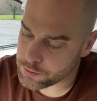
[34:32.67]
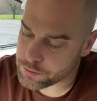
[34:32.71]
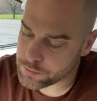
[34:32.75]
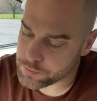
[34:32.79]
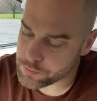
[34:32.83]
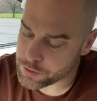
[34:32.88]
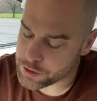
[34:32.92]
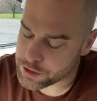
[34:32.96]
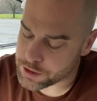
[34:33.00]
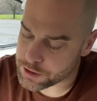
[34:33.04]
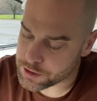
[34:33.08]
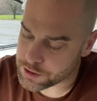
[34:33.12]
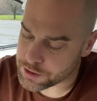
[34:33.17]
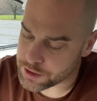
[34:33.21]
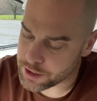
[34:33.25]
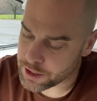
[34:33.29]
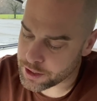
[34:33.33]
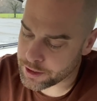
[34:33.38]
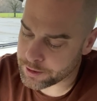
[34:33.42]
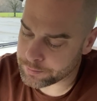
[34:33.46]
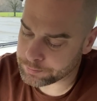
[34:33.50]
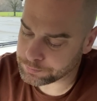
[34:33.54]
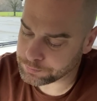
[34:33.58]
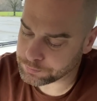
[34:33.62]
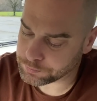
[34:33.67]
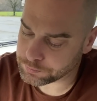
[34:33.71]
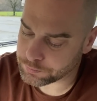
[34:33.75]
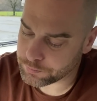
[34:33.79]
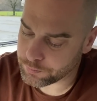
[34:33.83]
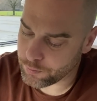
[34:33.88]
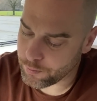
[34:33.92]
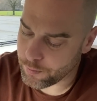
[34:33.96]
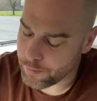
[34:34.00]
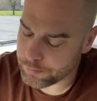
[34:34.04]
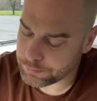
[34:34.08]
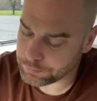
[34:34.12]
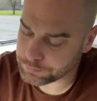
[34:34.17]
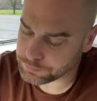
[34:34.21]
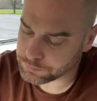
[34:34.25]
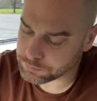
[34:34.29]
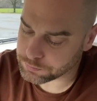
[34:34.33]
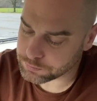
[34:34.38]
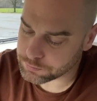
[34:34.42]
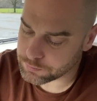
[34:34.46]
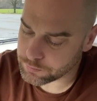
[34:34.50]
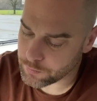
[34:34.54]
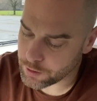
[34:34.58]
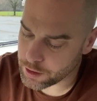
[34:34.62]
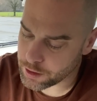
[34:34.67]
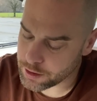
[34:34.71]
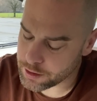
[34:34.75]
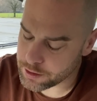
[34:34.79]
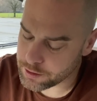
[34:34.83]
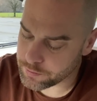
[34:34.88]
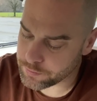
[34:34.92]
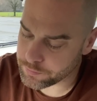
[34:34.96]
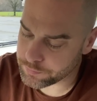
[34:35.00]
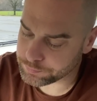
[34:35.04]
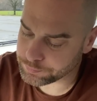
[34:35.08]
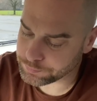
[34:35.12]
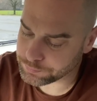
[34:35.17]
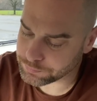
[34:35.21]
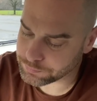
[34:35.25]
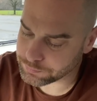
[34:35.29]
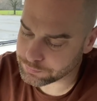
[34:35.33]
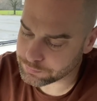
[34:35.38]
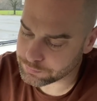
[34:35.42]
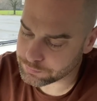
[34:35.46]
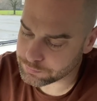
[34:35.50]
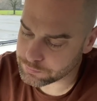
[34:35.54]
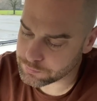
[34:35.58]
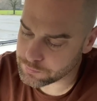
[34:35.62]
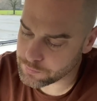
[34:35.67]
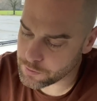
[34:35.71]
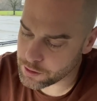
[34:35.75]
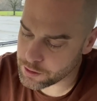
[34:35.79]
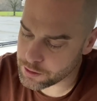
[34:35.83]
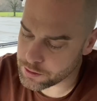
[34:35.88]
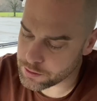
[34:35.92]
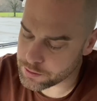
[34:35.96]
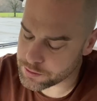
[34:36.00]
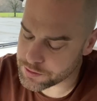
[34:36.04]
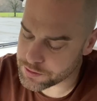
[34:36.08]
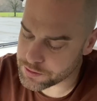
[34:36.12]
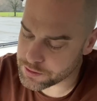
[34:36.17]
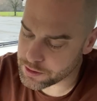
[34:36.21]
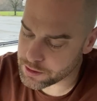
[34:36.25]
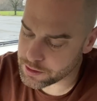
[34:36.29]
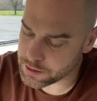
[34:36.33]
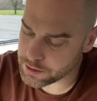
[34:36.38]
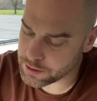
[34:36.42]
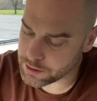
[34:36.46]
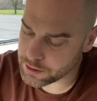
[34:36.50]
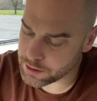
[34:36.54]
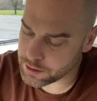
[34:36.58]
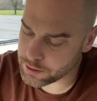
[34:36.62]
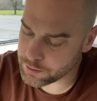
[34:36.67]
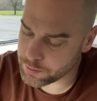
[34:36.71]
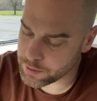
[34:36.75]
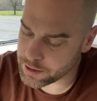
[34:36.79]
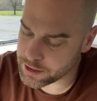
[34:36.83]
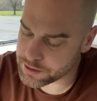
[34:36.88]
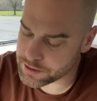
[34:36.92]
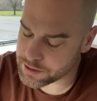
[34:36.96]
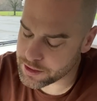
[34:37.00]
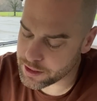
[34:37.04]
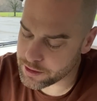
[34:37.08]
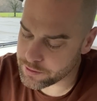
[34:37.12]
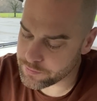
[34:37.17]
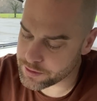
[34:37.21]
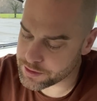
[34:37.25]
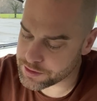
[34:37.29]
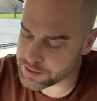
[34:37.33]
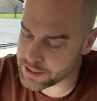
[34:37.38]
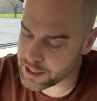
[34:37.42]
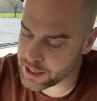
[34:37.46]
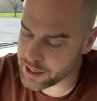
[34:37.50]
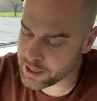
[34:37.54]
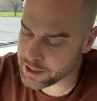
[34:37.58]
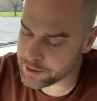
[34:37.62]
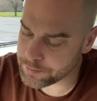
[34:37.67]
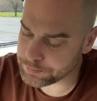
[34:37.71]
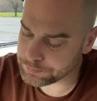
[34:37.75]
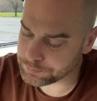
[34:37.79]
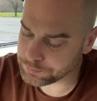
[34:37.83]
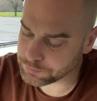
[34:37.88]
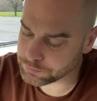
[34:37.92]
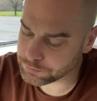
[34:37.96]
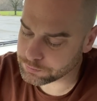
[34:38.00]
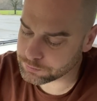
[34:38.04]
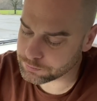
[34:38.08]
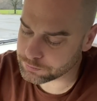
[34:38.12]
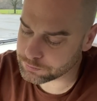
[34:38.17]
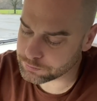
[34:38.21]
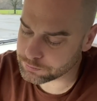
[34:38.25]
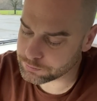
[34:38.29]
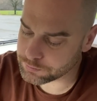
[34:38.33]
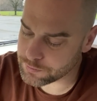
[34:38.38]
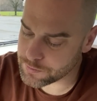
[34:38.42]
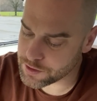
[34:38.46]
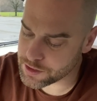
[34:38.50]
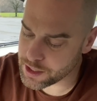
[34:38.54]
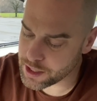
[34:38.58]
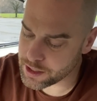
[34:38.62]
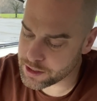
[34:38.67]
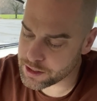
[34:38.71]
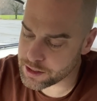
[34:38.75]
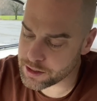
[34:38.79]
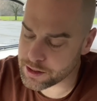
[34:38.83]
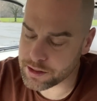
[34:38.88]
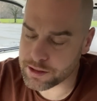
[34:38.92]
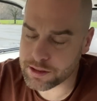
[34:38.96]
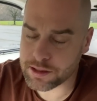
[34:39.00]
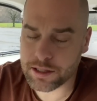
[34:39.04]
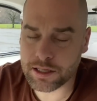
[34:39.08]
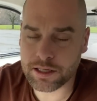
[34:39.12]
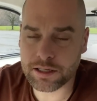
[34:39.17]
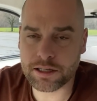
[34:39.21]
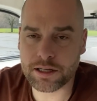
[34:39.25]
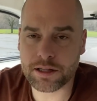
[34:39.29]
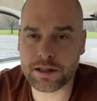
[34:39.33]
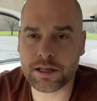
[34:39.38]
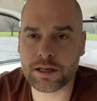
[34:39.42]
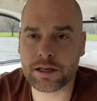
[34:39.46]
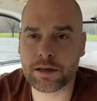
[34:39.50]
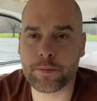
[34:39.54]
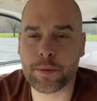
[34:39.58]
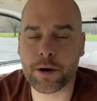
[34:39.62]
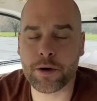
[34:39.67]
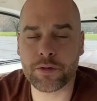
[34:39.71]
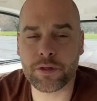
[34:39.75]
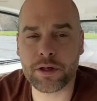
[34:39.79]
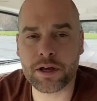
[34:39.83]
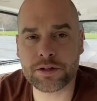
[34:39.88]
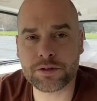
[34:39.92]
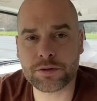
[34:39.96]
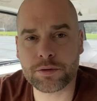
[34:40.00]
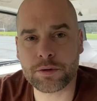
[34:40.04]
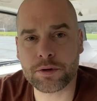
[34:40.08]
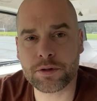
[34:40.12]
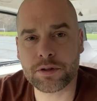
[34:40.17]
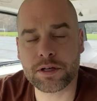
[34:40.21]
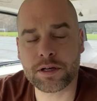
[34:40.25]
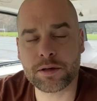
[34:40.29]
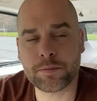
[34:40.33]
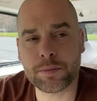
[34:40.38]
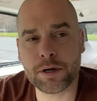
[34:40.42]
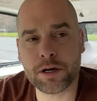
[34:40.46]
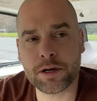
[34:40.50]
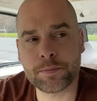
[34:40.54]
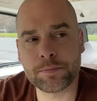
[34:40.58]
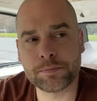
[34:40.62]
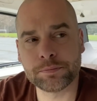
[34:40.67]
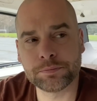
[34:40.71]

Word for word: which is kind of, you know, it's in a way it's kind of a sad thing to think about, that sort of thing, but